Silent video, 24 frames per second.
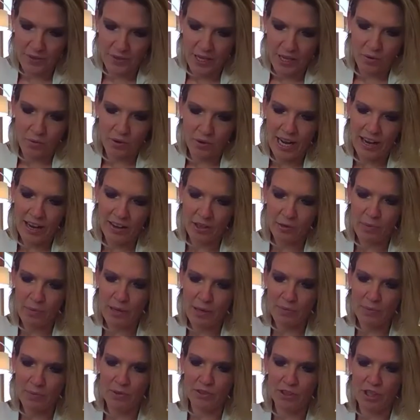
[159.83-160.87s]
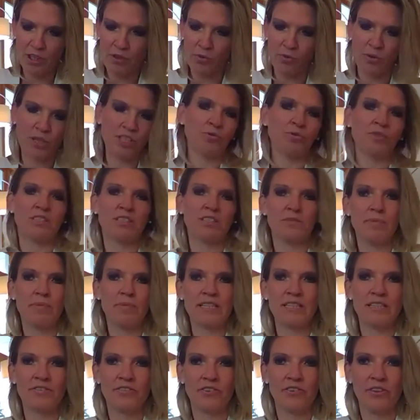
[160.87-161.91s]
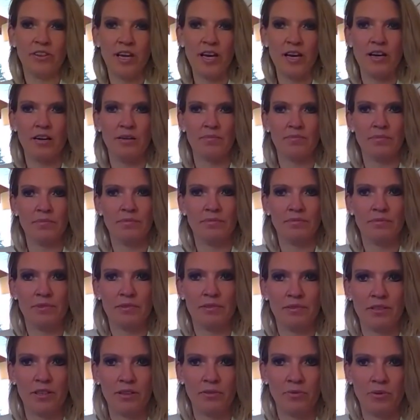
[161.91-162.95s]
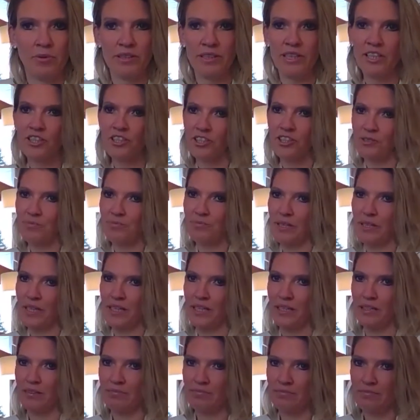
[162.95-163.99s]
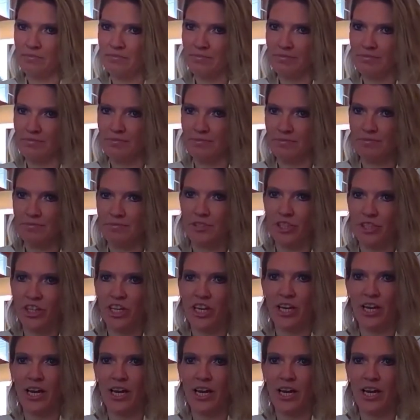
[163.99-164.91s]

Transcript: Well, how do people know which one is best for them or what they should be looking at?